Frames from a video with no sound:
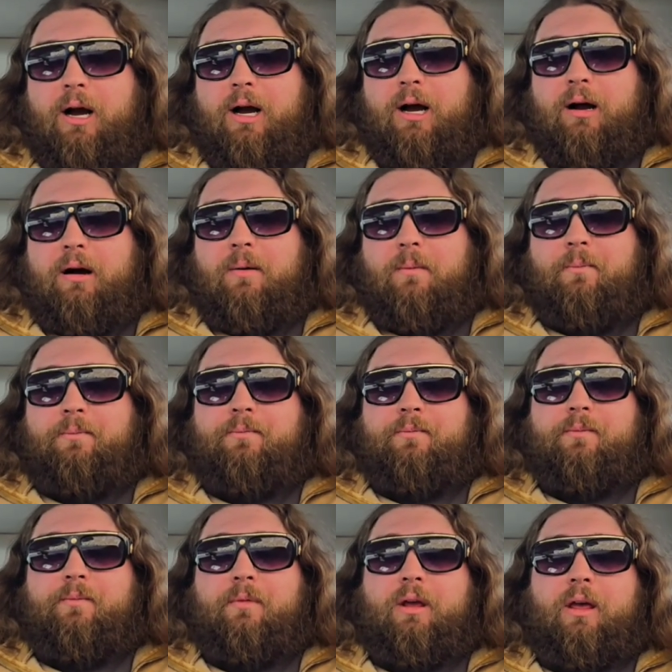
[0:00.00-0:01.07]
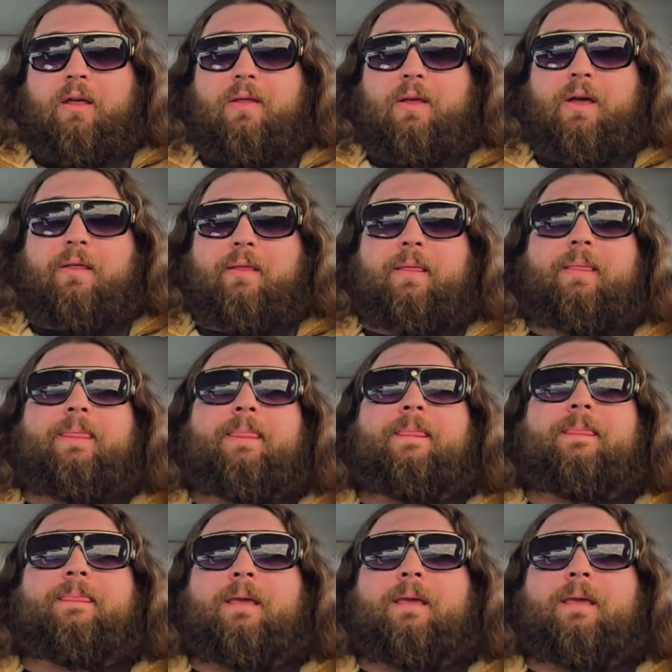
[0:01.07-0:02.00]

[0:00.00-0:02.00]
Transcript: And then